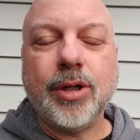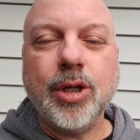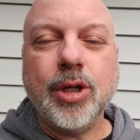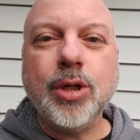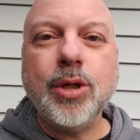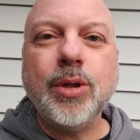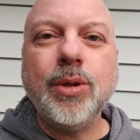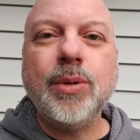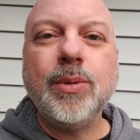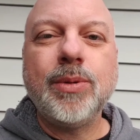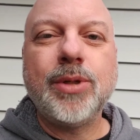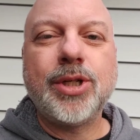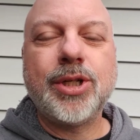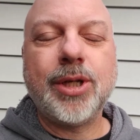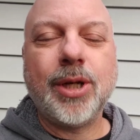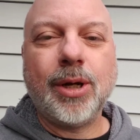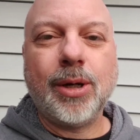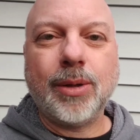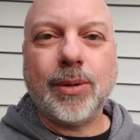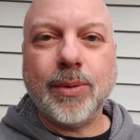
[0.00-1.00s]
You
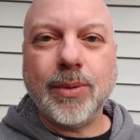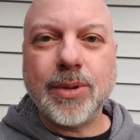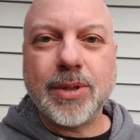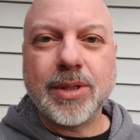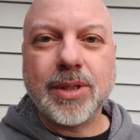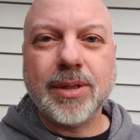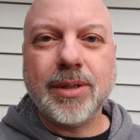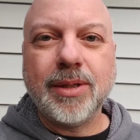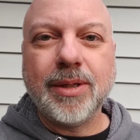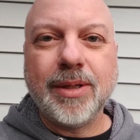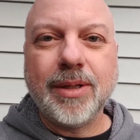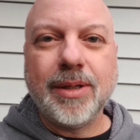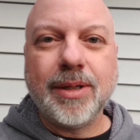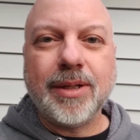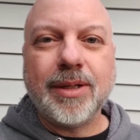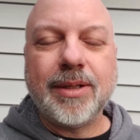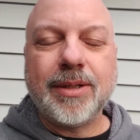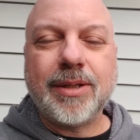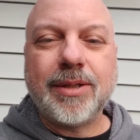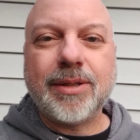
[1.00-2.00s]
chose
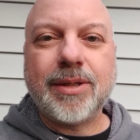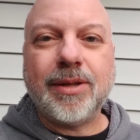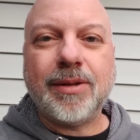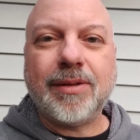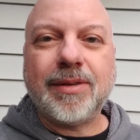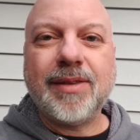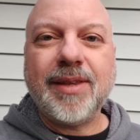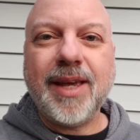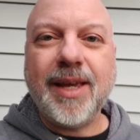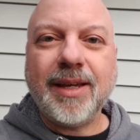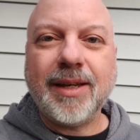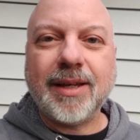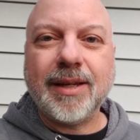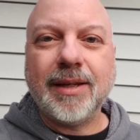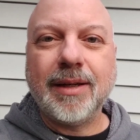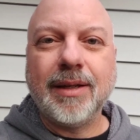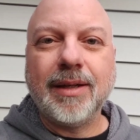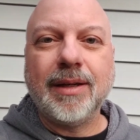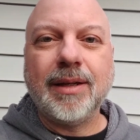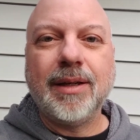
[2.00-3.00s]
to
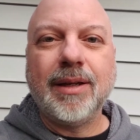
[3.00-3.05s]
think,